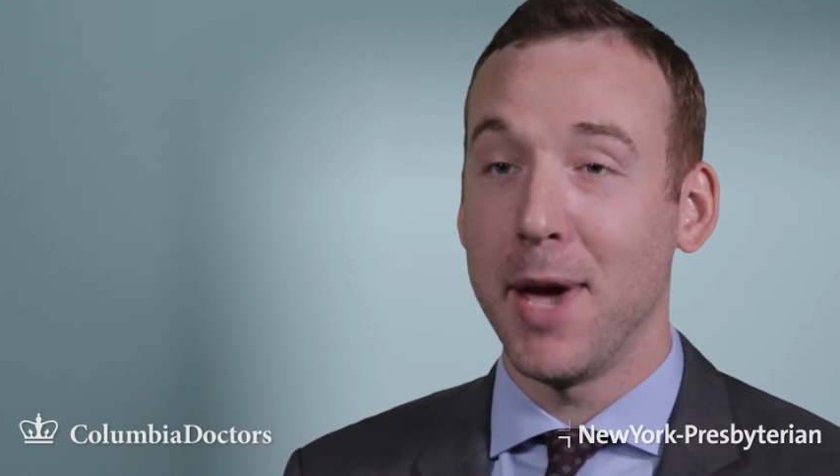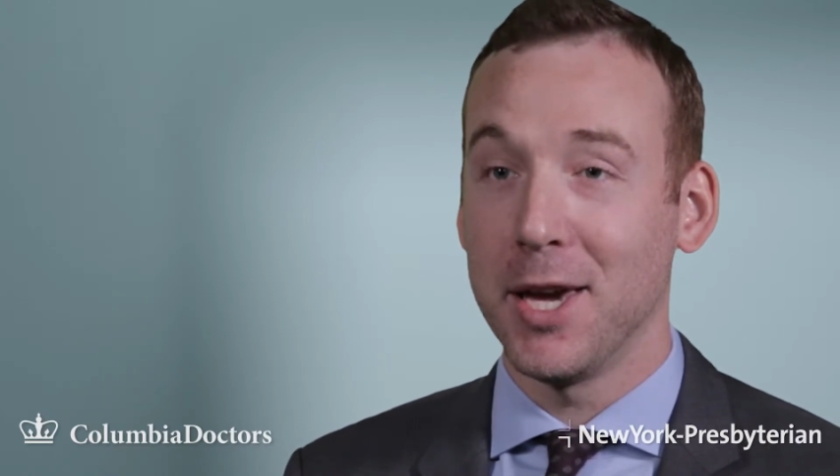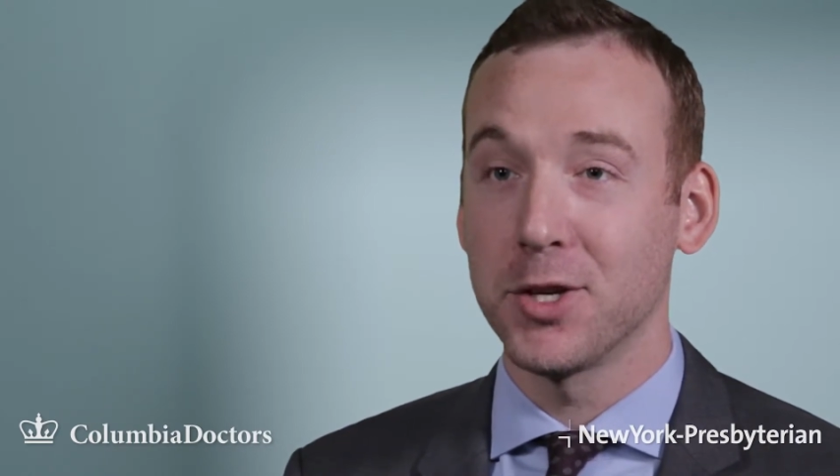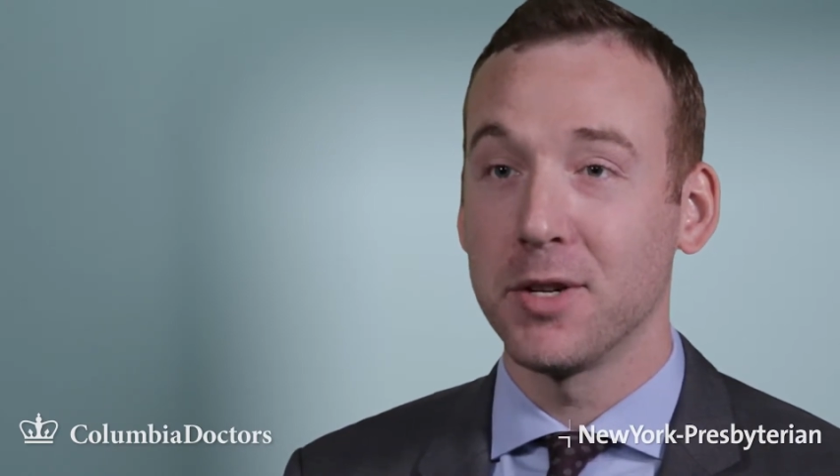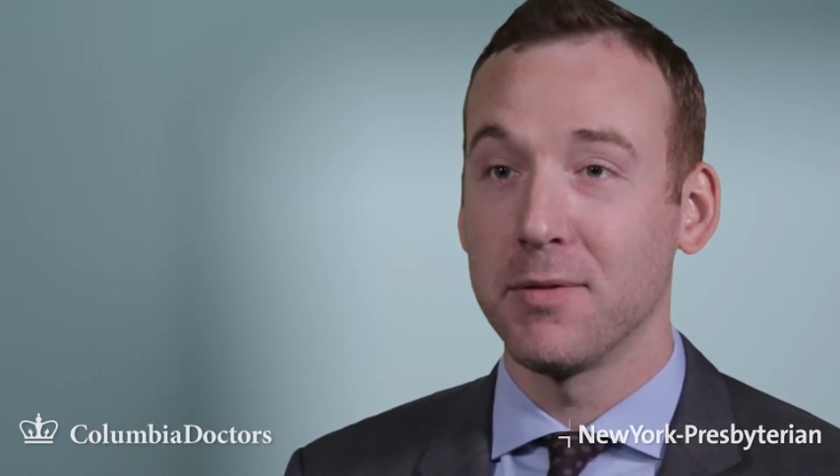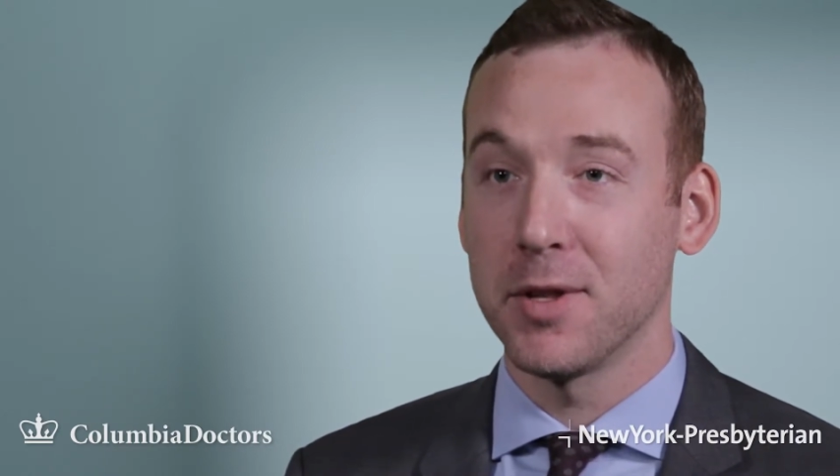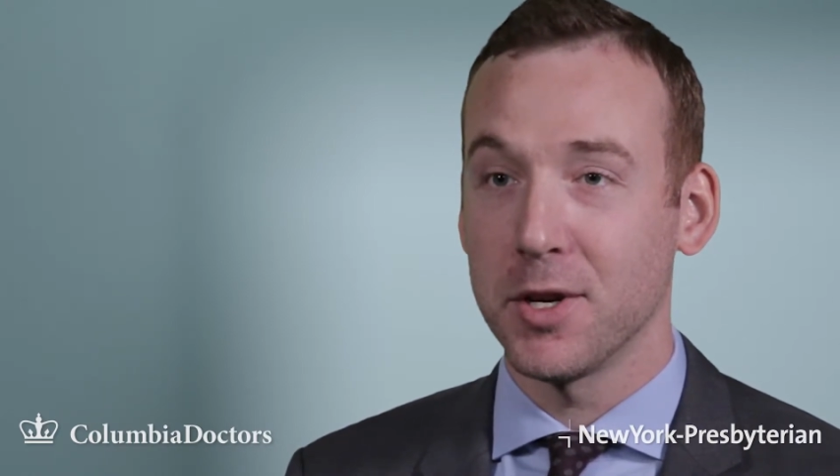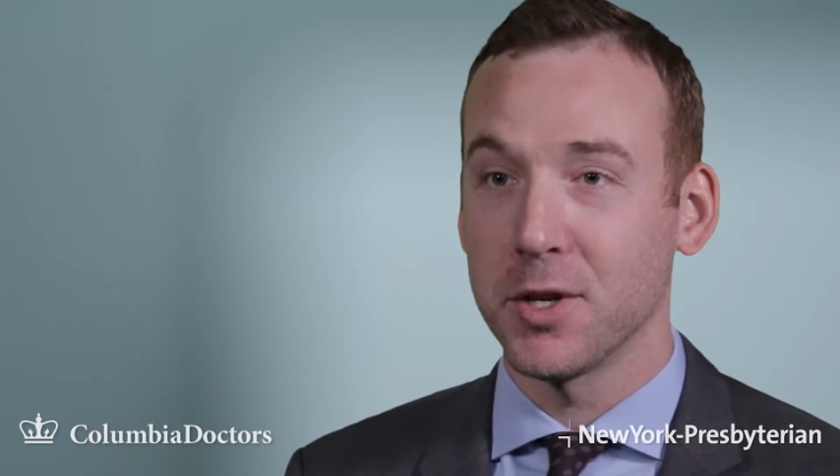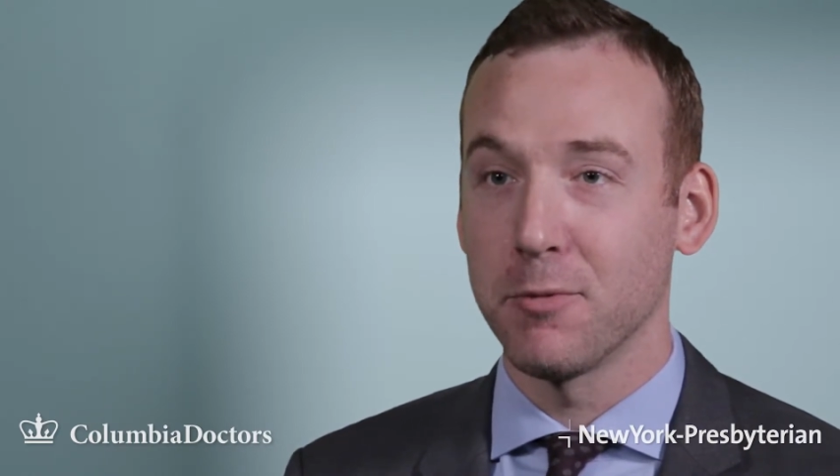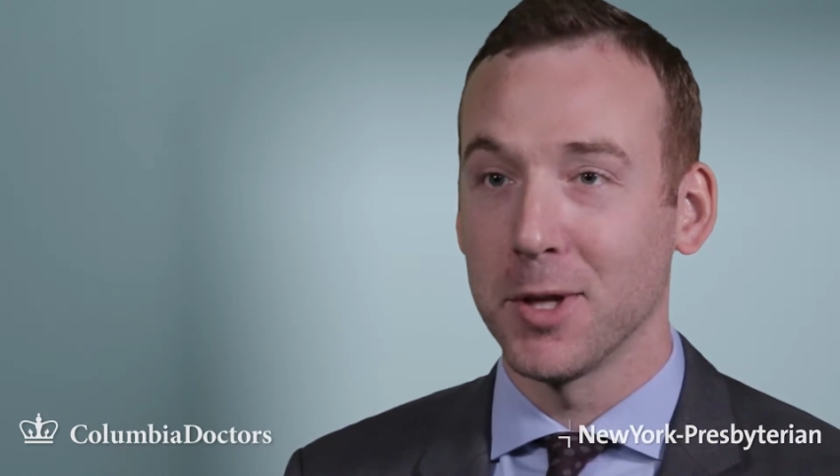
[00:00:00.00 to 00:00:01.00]
patient
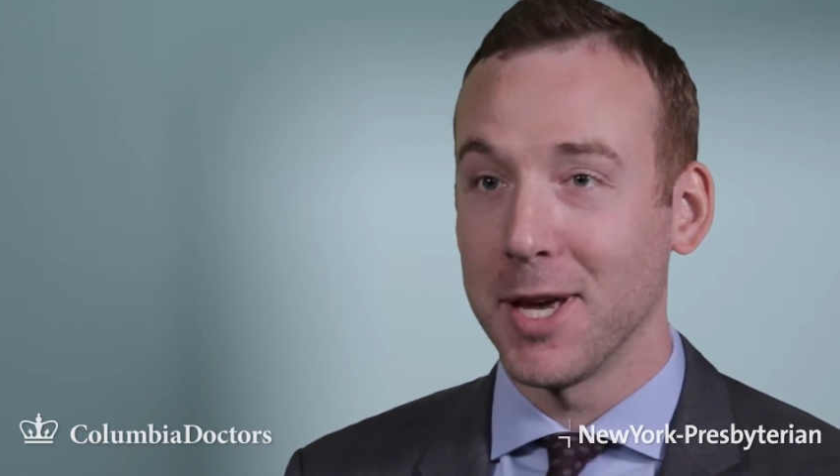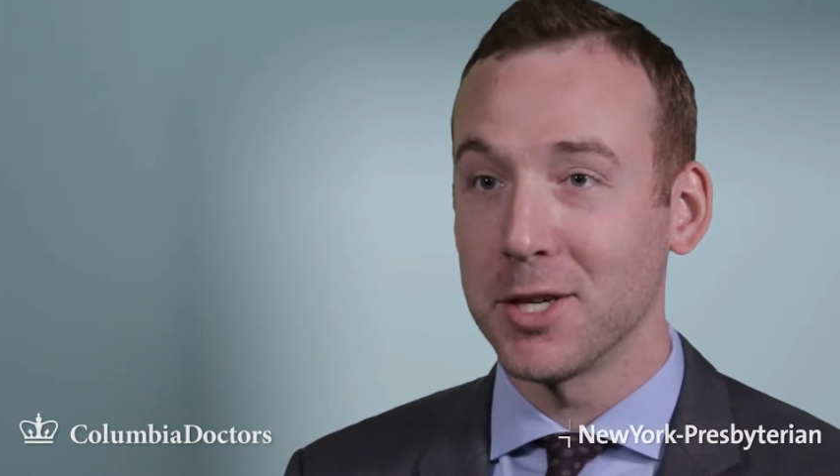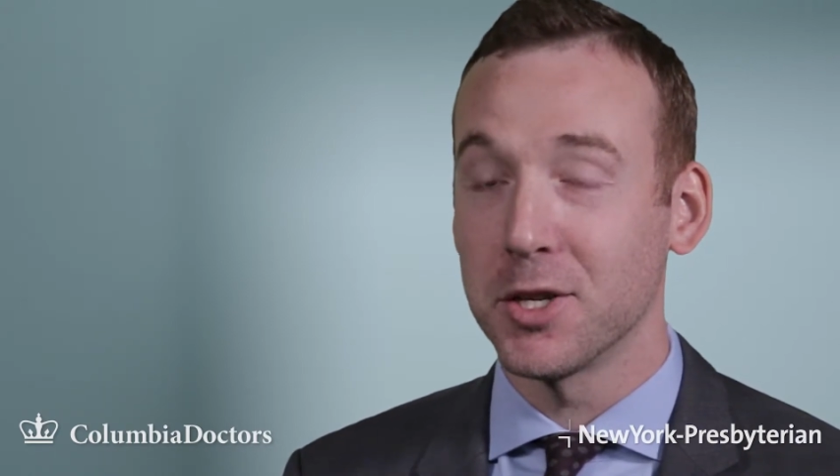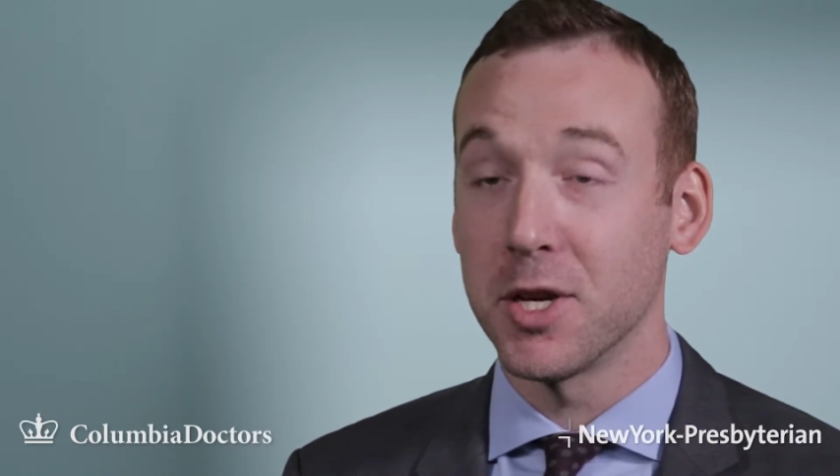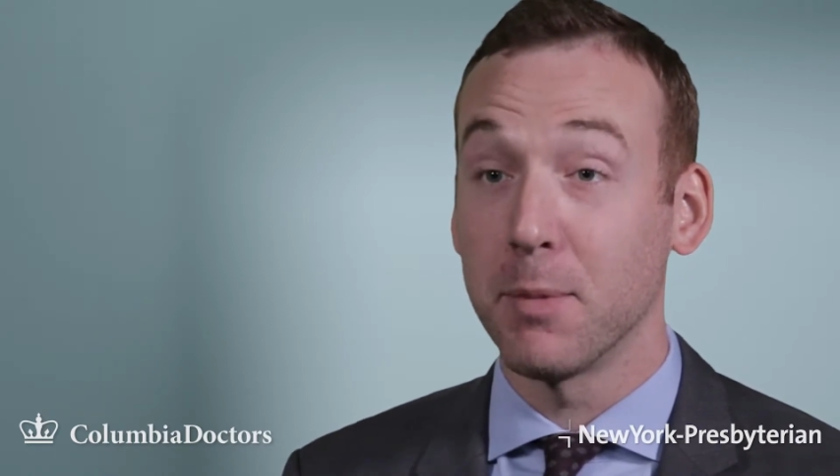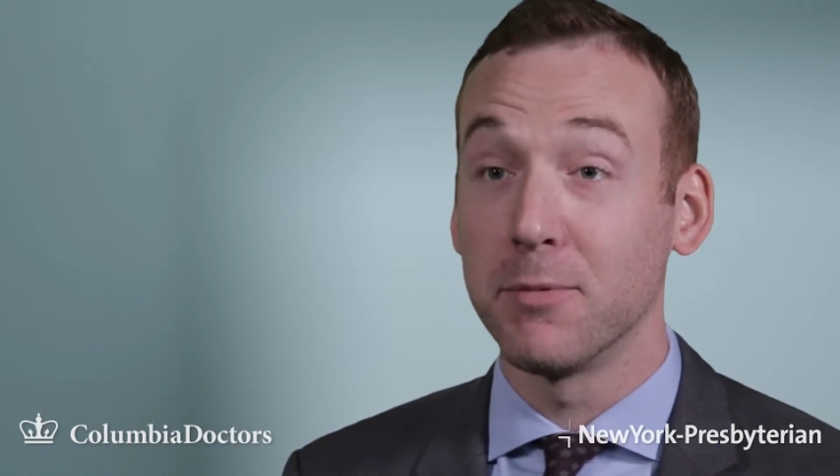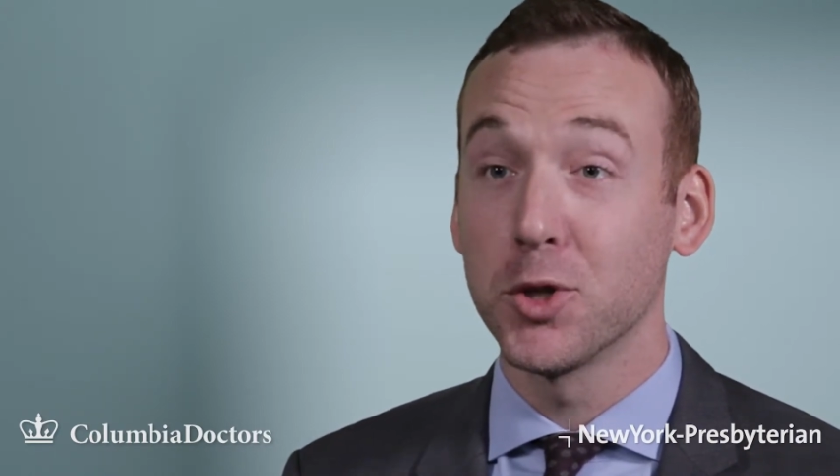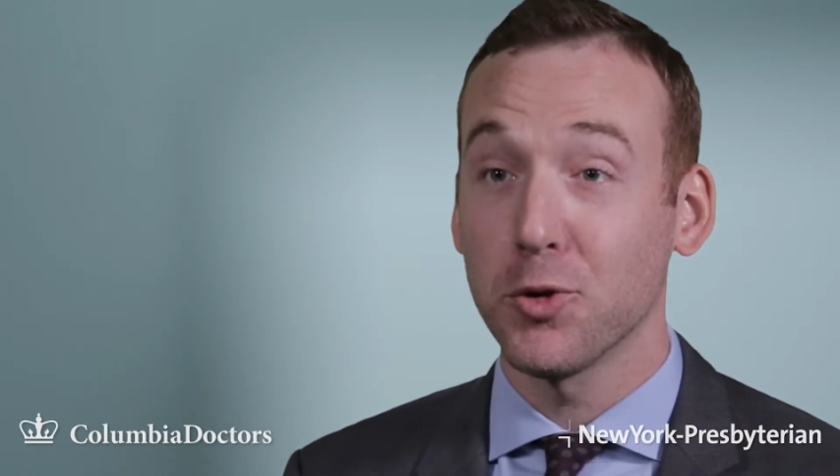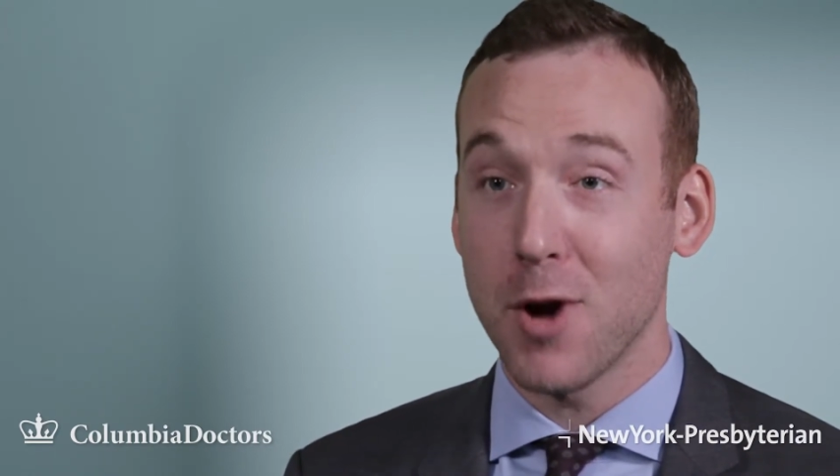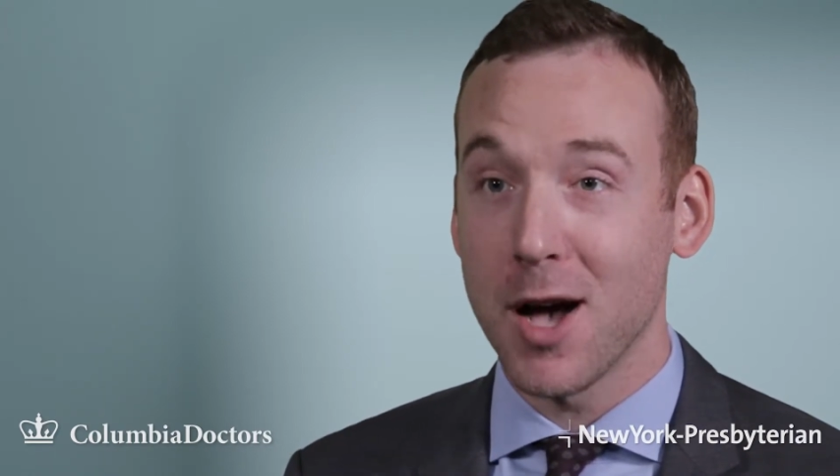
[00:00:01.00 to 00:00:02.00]
physician relationship of
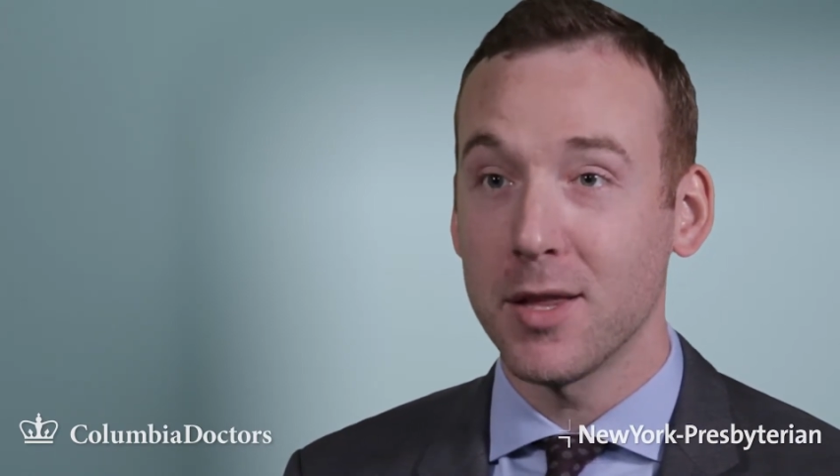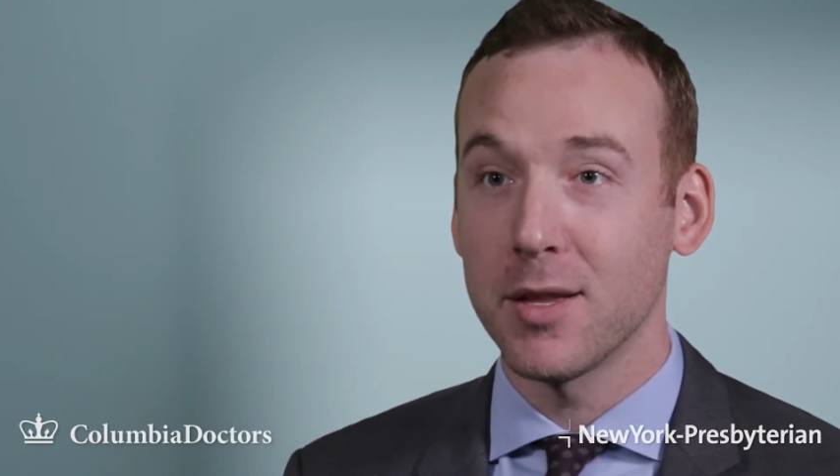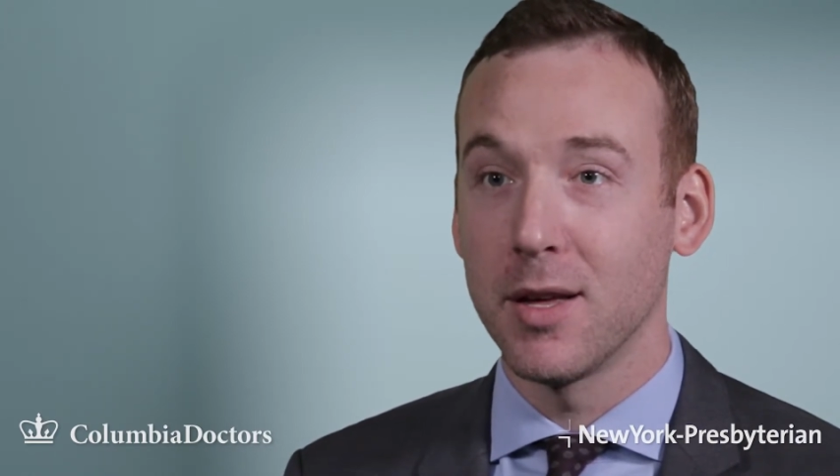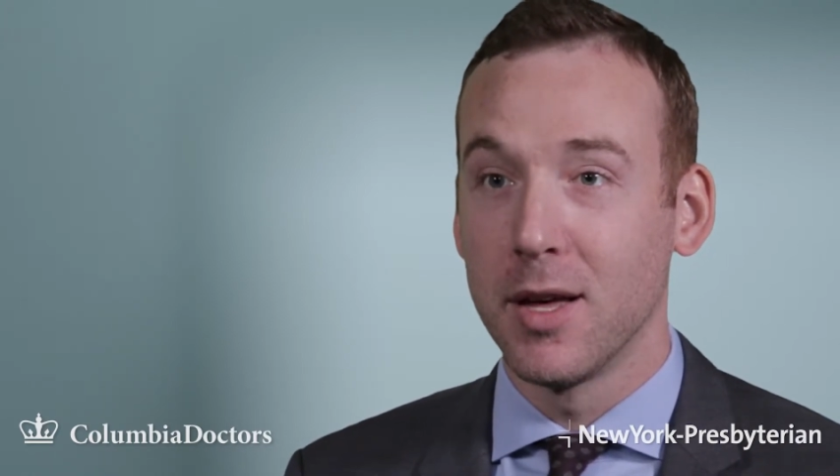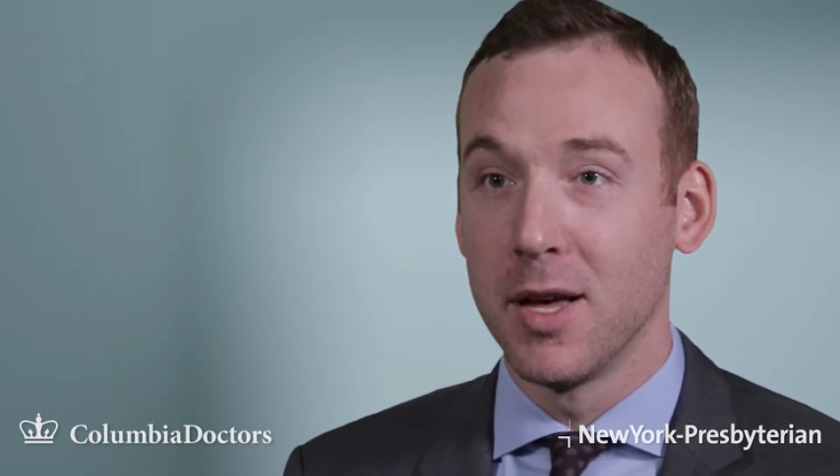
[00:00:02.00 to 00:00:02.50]
trust.